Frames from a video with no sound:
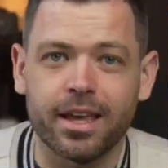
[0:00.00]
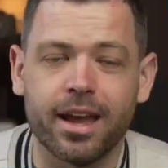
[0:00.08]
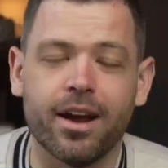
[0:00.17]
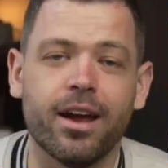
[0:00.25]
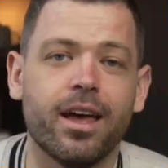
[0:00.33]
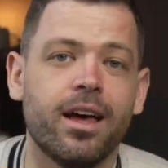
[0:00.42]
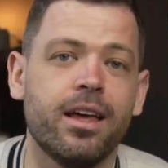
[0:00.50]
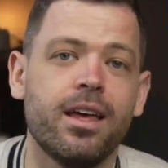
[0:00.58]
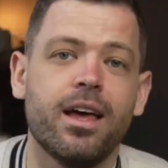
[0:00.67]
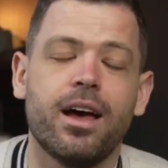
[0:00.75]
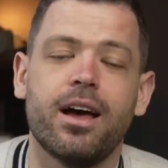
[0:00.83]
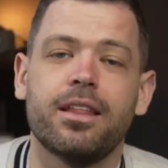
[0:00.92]
in the area,
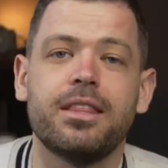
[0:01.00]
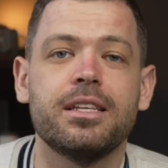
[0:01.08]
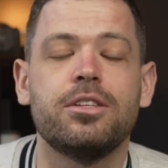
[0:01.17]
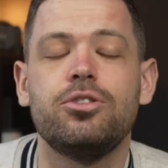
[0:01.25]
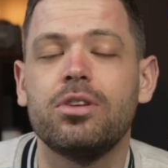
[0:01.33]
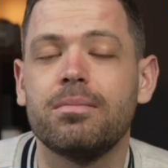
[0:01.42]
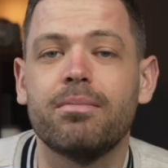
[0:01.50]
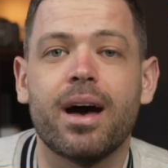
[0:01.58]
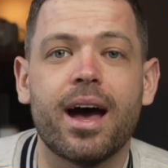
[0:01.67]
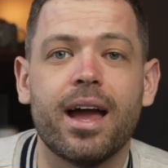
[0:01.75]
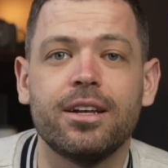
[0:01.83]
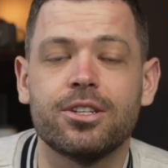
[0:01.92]
things that you can
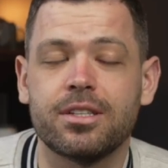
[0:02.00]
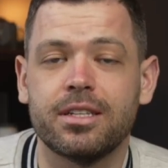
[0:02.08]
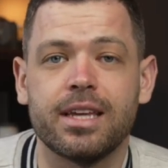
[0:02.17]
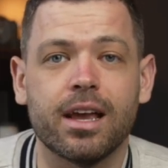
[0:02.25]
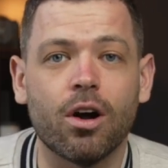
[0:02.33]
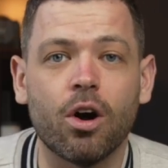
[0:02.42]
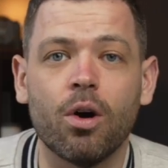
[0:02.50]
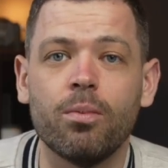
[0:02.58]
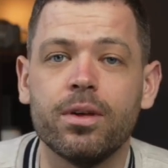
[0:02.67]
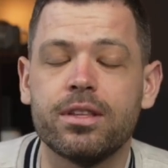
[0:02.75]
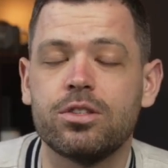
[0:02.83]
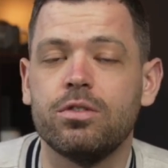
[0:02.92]
buy just to take
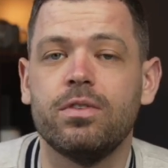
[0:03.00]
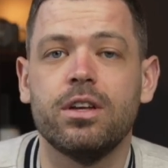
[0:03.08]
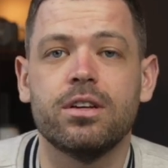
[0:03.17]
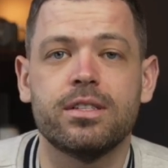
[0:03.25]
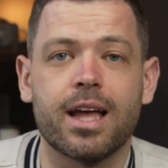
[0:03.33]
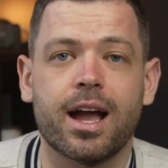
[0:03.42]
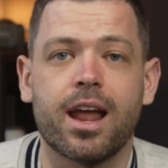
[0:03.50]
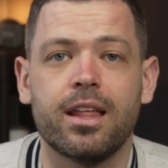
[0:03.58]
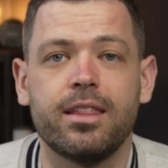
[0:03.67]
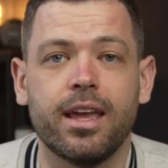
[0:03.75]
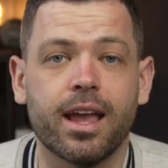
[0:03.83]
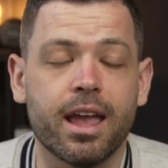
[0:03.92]
home with, souvenirs, that kind
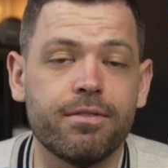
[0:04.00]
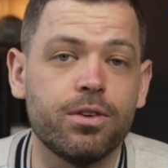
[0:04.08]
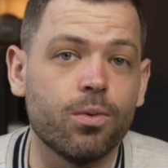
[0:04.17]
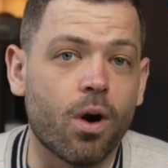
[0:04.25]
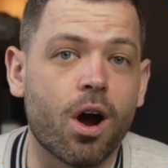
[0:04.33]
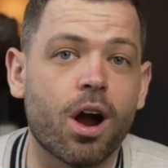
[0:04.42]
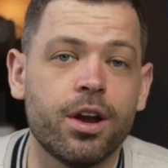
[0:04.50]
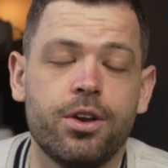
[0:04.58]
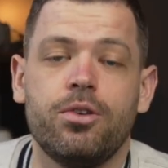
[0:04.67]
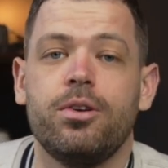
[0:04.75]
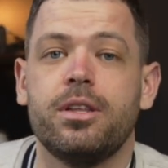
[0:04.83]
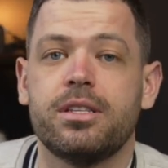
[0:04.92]
of thing, if you are
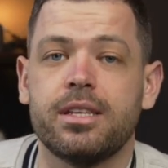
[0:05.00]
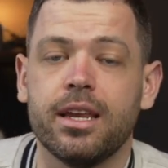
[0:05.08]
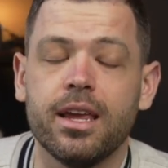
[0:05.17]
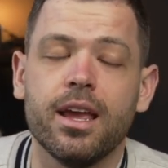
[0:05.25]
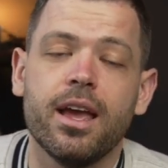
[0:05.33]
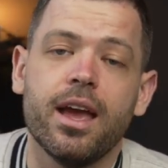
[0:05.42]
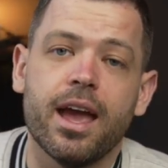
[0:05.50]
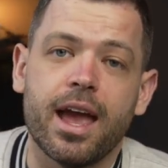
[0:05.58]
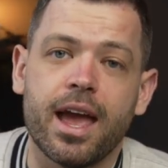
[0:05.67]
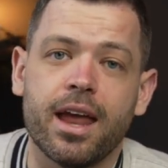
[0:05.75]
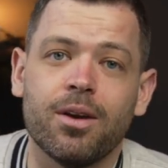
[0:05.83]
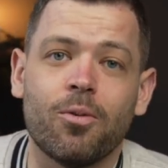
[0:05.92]
new to the city
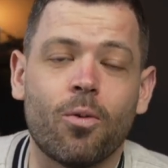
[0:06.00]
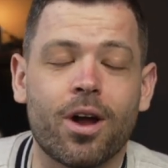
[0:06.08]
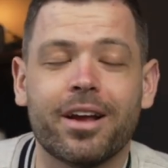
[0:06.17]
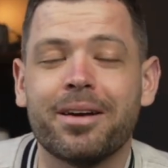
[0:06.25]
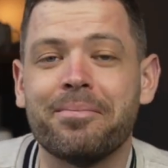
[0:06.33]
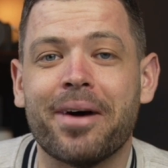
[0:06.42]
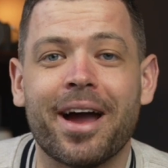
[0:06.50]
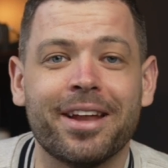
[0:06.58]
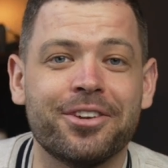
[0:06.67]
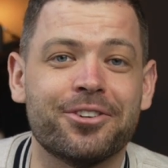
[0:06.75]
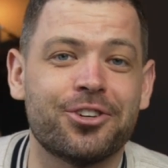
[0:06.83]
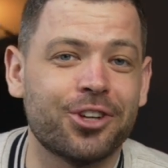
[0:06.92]
and want to
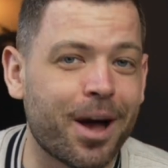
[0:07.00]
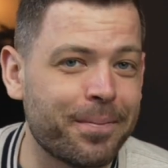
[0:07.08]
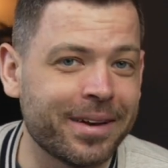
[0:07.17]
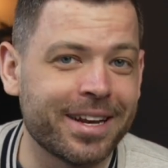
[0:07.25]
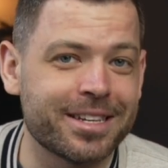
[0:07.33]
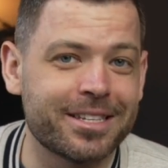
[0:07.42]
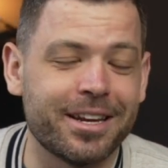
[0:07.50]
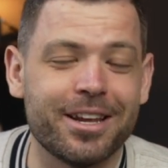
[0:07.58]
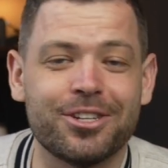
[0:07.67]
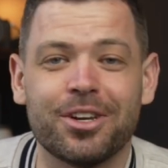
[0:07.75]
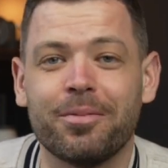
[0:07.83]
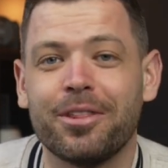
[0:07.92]
combine your shopping
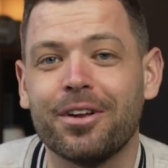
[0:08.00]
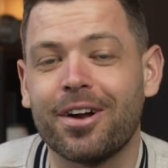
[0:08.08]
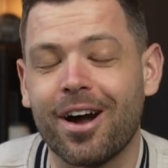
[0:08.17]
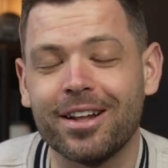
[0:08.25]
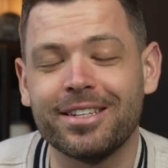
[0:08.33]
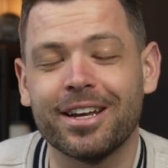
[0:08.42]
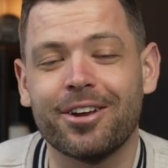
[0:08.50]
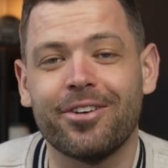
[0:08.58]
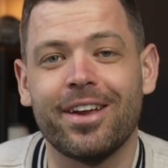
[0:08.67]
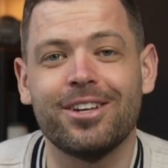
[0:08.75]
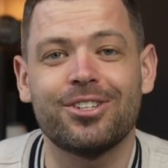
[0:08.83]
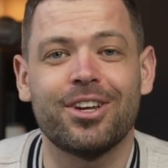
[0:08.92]
destination with your content
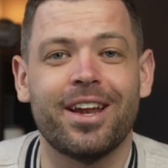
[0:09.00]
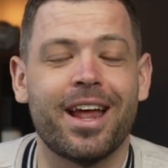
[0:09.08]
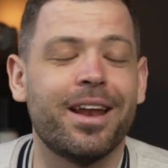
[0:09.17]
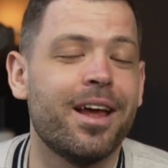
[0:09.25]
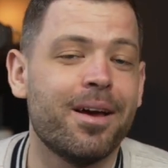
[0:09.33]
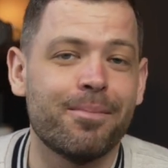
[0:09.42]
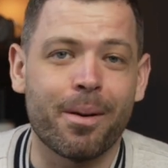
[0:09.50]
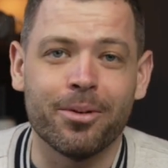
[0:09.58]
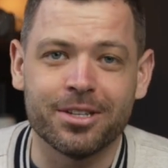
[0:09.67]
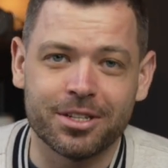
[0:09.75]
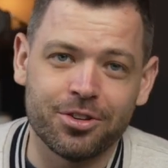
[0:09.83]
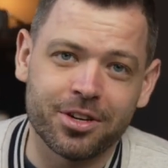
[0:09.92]
creation and
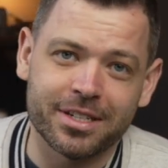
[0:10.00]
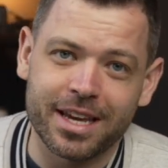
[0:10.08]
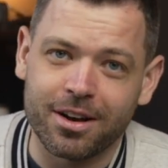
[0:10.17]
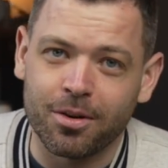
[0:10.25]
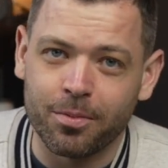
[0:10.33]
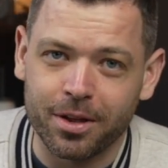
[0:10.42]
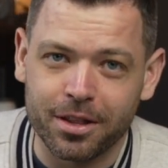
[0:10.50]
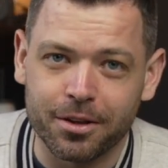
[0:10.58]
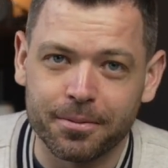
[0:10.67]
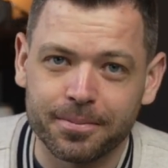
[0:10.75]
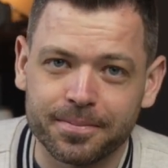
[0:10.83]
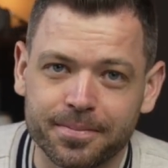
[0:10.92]
memories that you can take home with
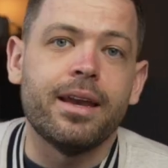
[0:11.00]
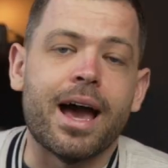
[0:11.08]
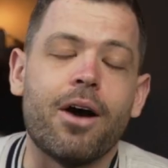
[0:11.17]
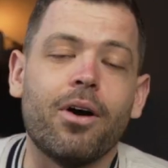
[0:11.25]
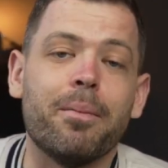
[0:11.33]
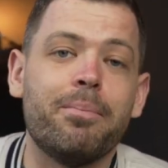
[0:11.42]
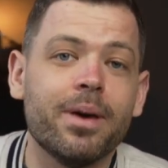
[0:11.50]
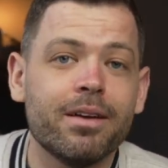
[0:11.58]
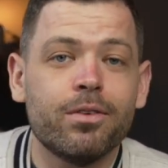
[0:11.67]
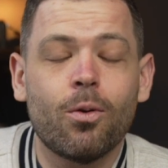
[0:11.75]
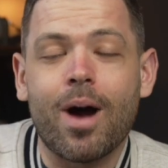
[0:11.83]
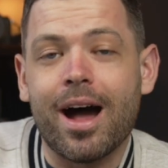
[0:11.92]
you. Now, a
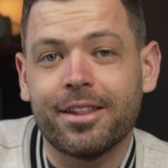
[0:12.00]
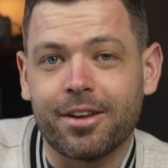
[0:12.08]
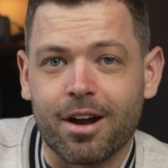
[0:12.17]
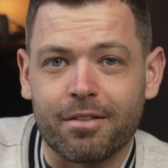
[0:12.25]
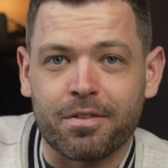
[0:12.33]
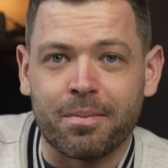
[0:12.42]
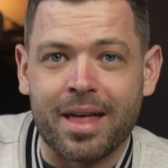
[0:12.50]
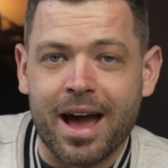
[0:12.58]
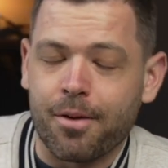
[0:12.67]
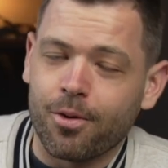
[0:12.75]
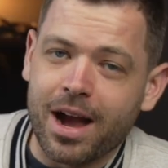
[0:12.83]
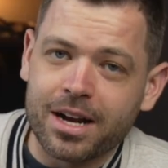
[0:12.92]
bit of a wild card from
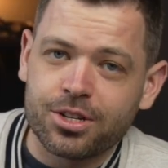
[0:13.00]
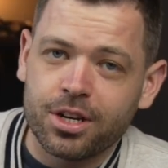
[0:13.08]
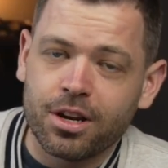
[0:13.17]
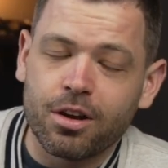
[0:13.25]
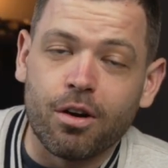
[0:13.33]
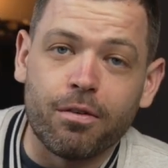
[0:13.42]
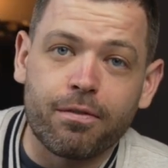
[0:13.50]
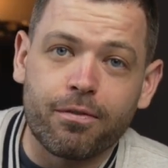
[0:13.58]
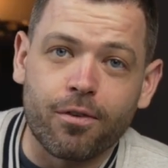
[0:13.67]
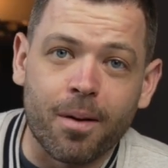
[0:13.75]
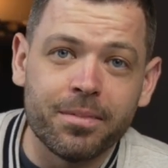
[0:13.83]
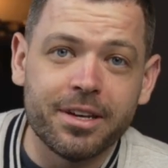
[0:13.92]
that, we're actually going to go
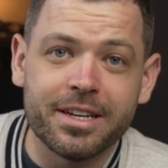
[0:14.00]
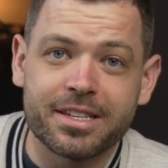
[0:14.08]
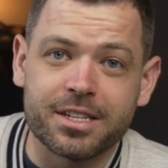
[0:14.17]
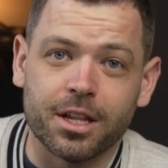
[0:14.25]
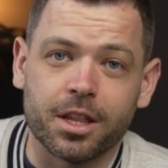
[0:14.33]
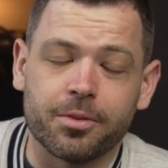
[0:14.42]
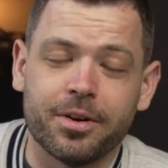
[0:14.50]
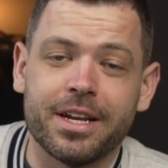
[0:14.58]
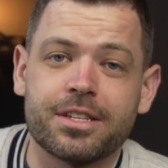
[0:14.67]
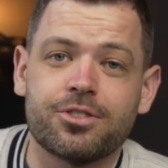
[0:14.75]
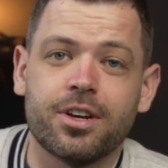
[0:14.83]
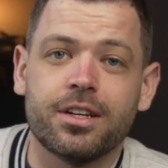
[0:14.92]
from the Distillery
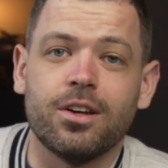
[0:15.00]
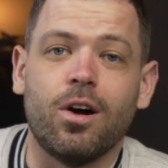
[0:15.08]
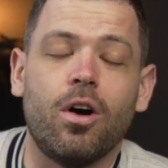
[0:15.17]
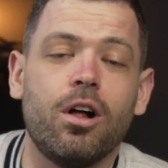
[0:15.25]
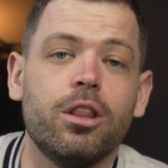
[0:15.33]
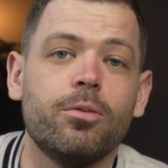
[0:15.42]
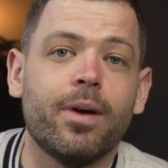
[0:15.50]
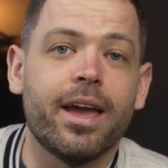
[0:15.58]
District all the